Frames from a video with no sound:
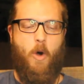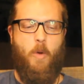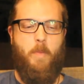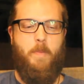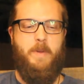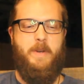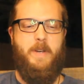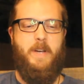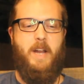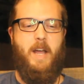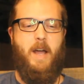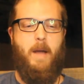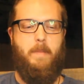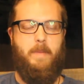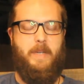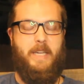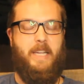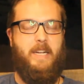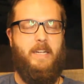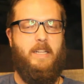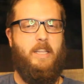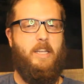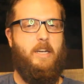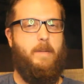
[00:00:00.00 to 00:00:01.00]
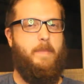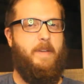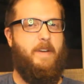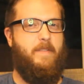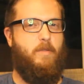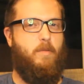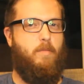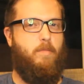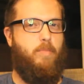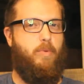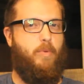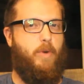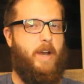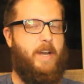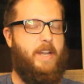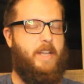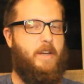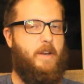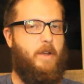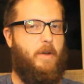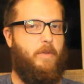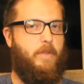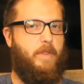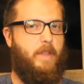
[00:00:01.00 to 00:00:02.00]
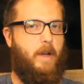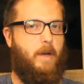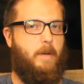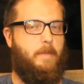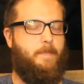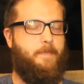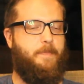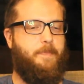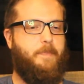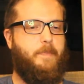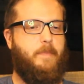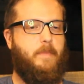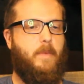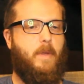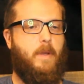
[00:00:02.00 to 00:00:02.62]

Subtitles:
Opened it up, getting a little bit of a bready note there.